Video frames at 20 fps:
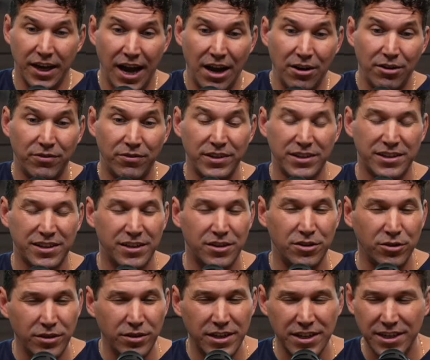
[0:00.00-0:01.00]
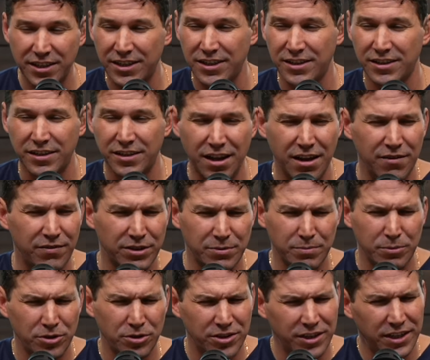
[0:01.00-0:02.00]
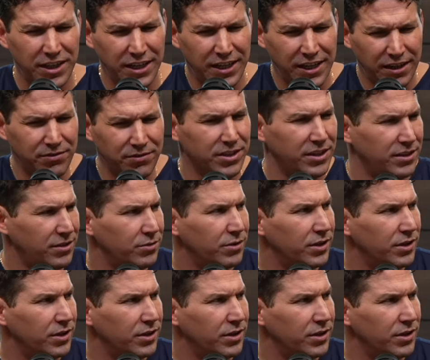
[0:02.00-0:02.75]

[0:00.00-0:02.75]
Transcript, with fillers: out of his goodness, his love, mm-hmm. his mercy, he gives it to us.